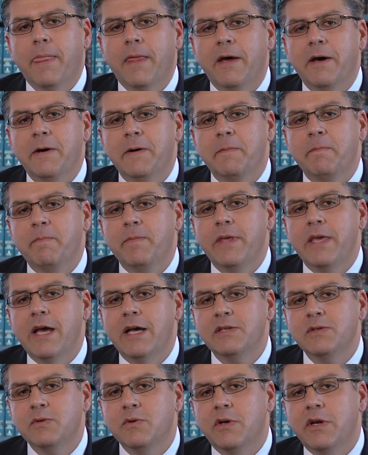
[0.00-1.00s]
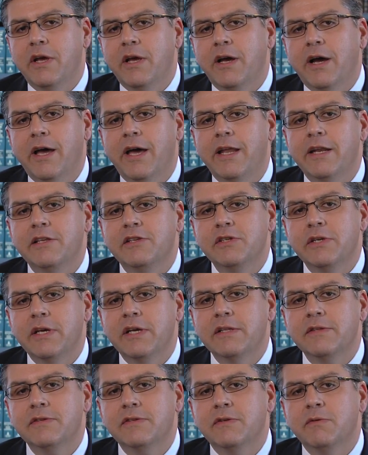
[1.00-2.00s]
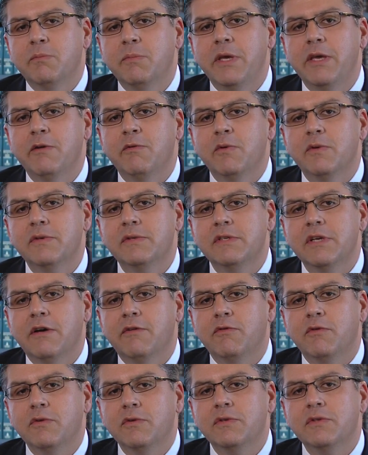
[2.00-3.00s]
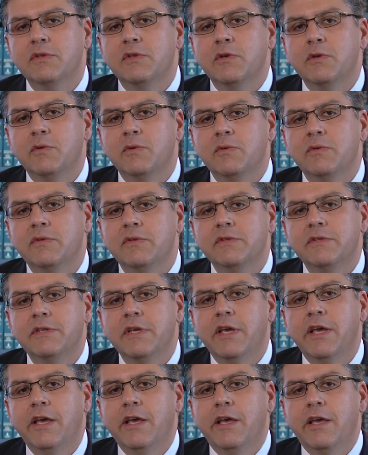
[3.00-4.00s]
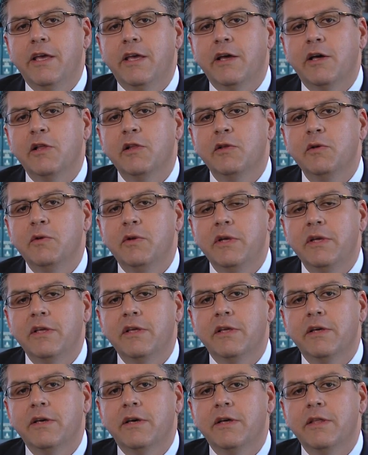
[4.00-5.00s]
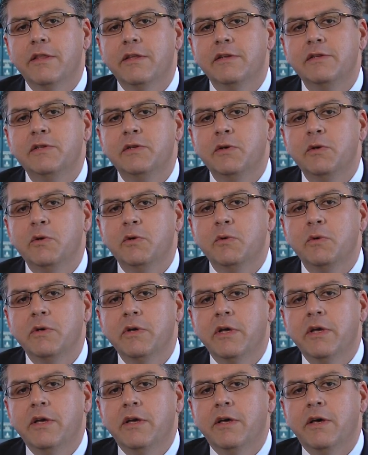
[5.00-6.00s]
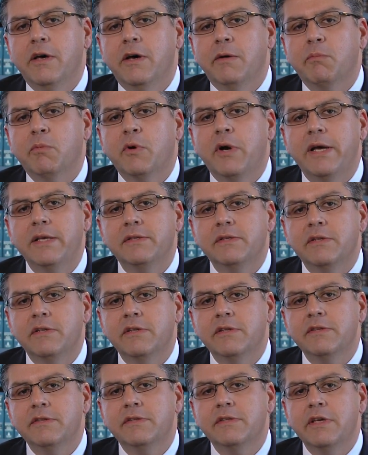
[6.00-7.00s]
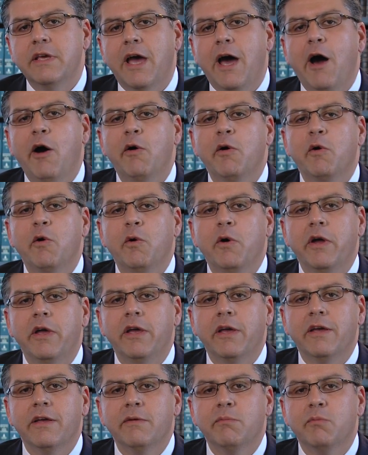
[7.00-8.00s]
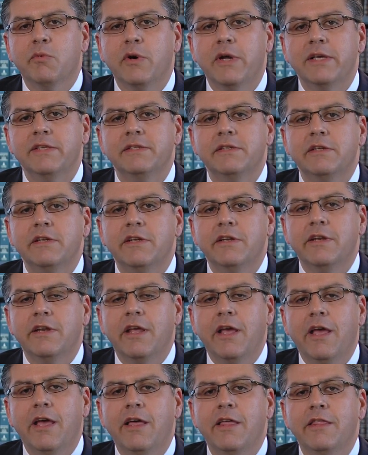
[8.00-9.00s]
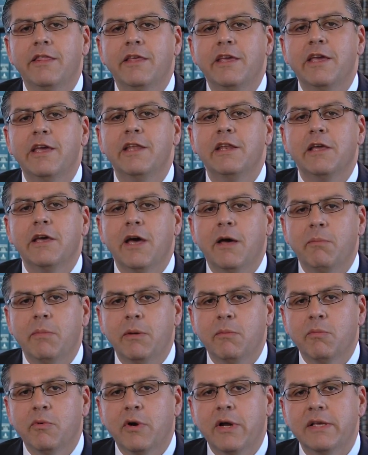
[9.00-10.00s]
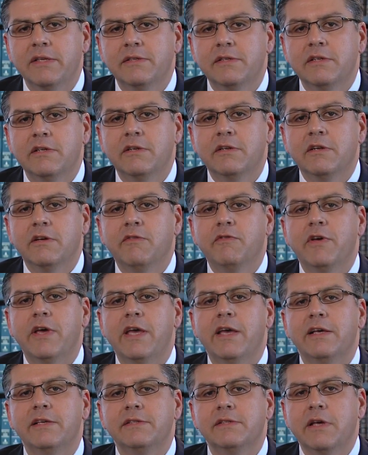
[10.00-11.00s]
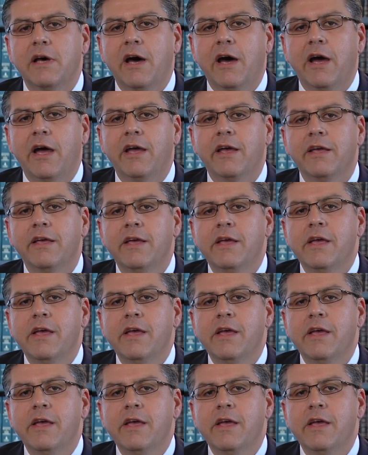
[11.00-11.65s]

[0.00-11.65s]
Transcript: Um, yesterday, I had a chance to meet with several students, including uh, the two uh, presidents, the outgoing president and the incoming president of ASI.